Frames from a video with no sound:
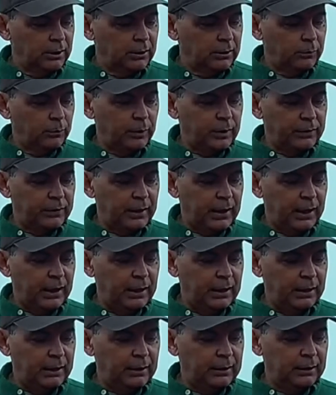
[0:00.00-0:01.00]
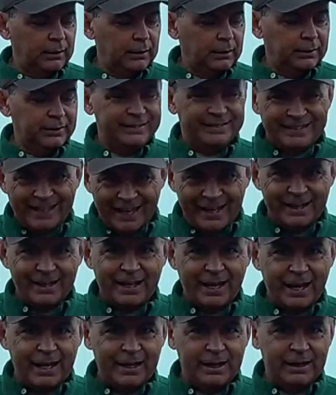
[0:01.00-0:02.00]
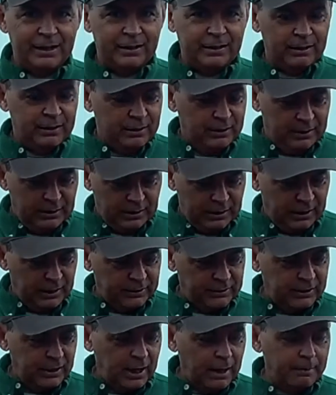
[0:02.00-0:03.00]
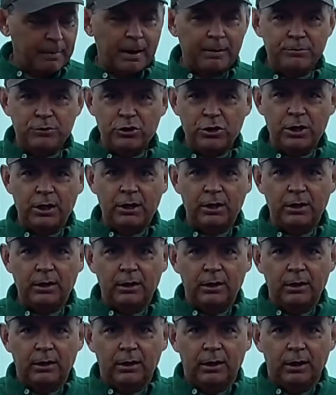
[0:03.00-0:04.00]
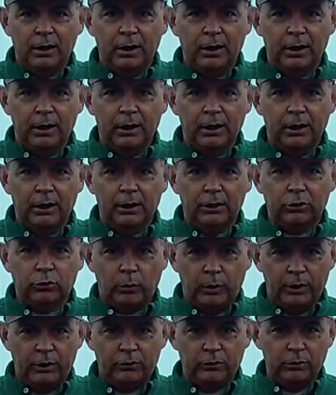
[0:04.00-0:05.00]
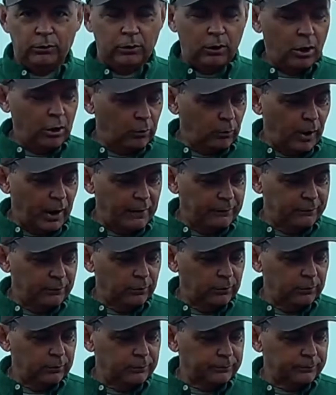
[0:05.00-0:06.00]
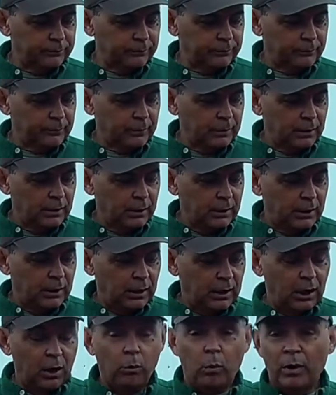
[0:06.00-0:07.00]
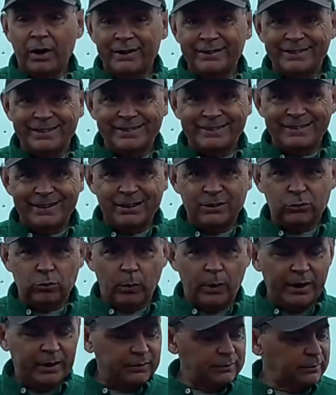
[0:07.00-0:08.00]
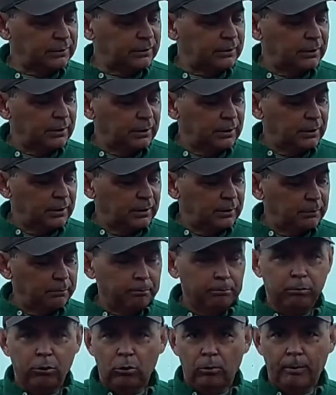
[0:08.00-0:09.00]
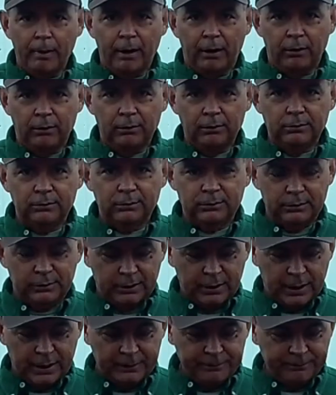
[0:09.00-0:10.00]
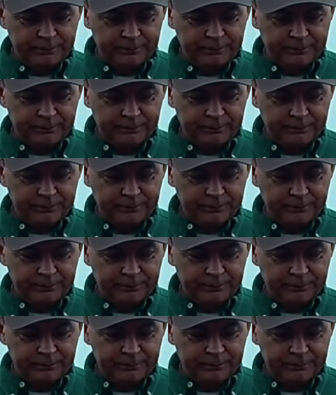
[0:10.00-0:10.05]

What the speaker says: with a dedicated Cmmg 22 long rifle 1 in 16 twist bull barrel. Okay.